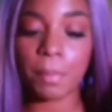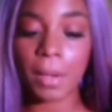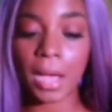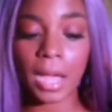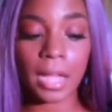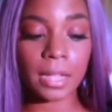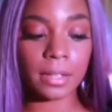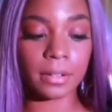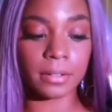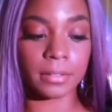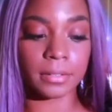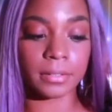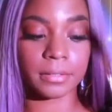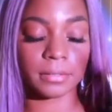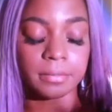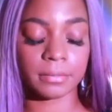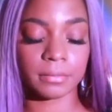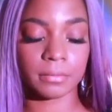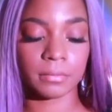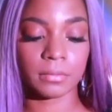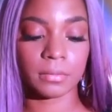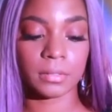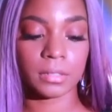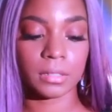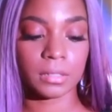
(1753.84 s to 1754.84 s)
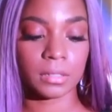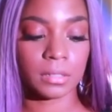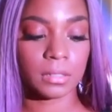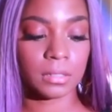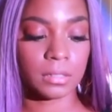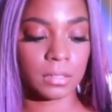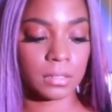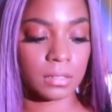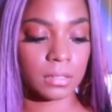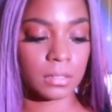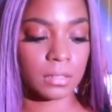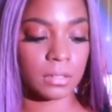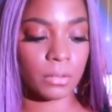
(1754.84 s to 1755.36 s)
pile
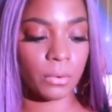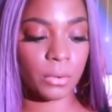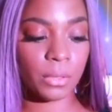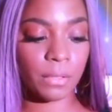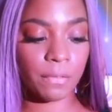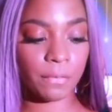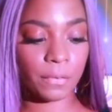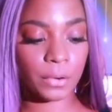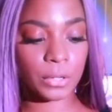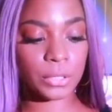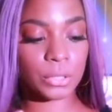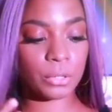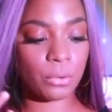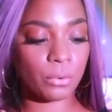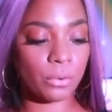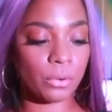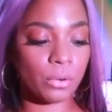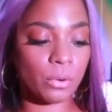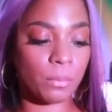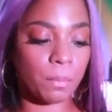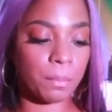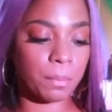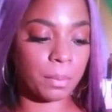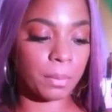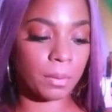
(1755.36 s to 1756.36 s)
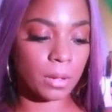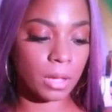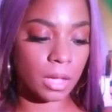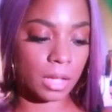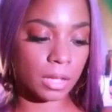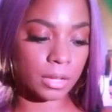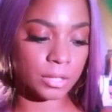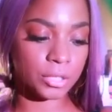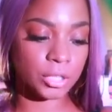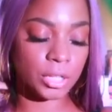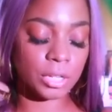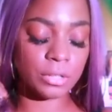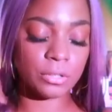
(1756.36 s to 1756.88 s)
or the first group,
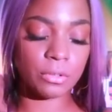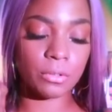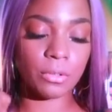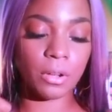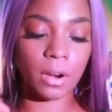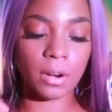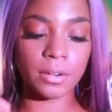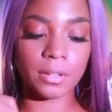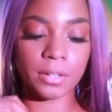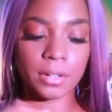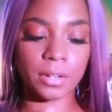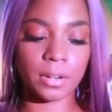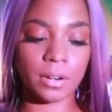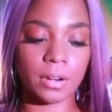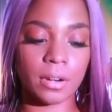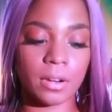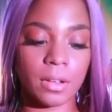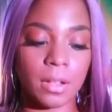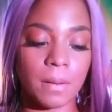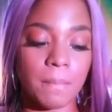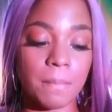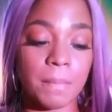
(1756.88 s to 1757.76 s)
uh, Gentle Gardener.